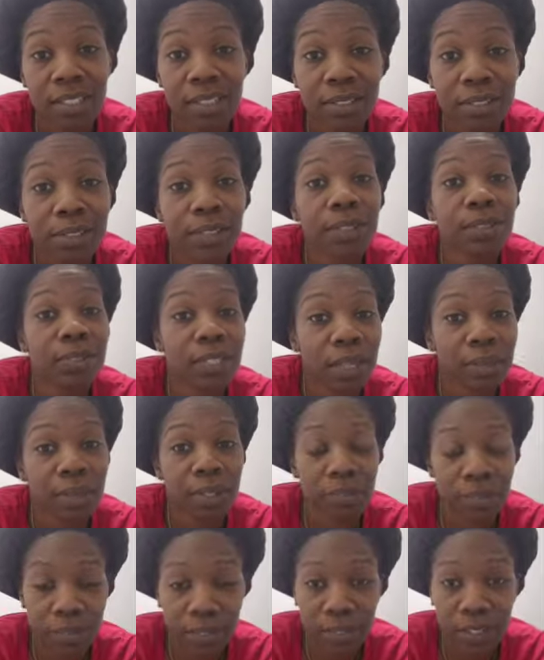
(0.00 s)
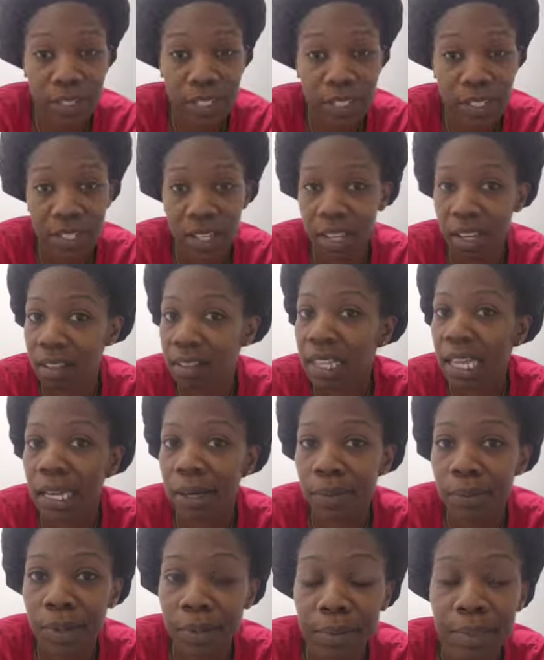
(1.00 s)
do something for New Year's Eve. Like,
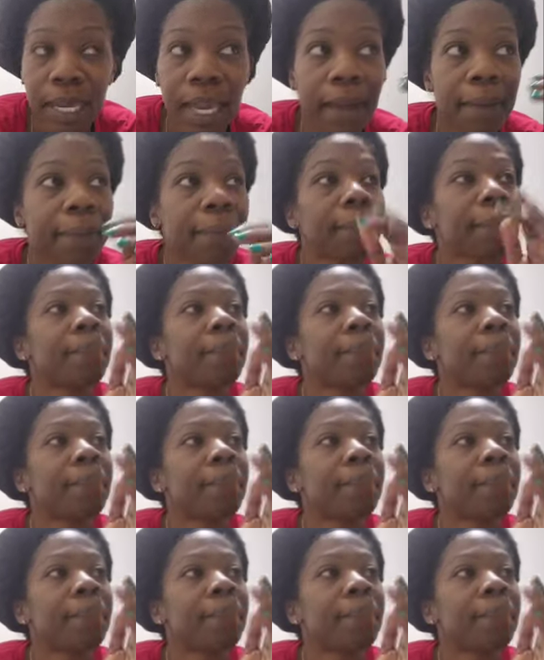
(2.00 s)
where we at?